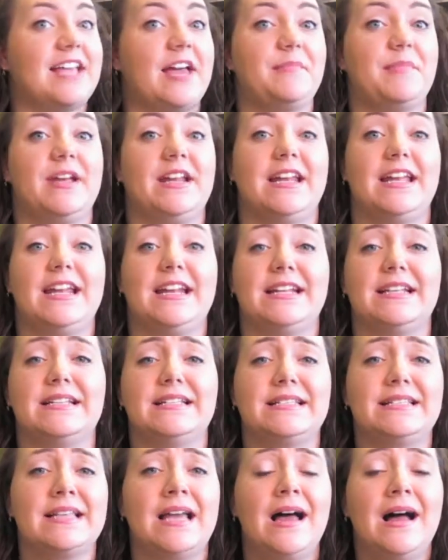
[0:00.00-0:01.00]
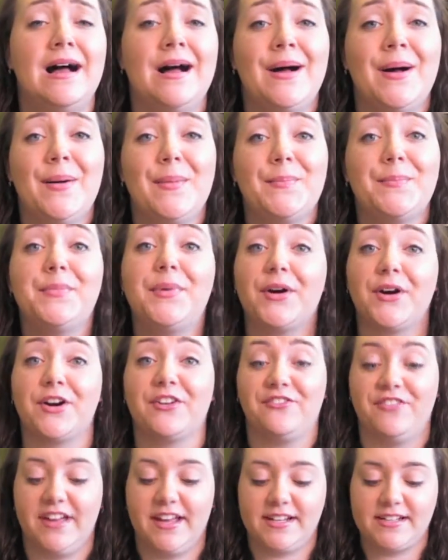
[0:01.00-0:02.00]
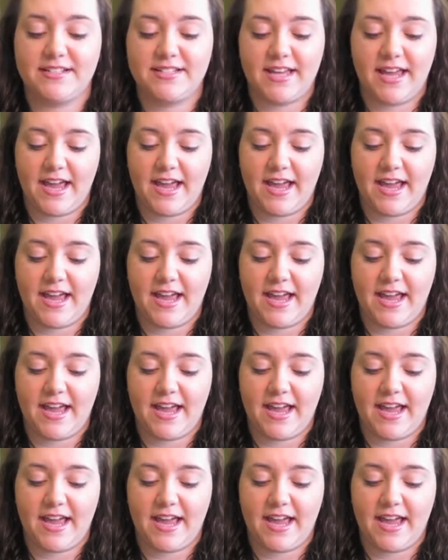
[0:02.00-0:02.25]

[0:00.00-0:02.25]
I mean, it is perfect.